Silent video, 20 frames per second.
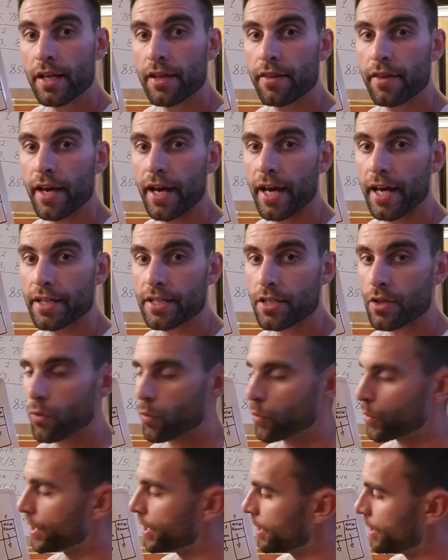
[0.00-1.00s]
that
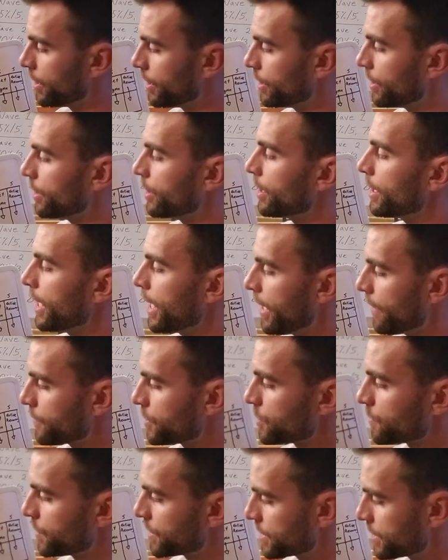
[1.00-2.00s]
we have
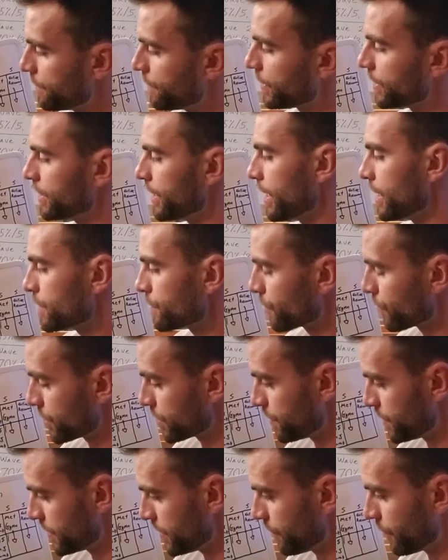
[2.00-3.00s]
specific days for
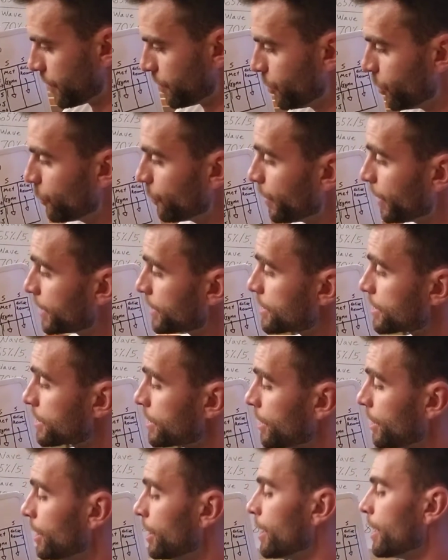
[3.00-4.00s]
specific movements.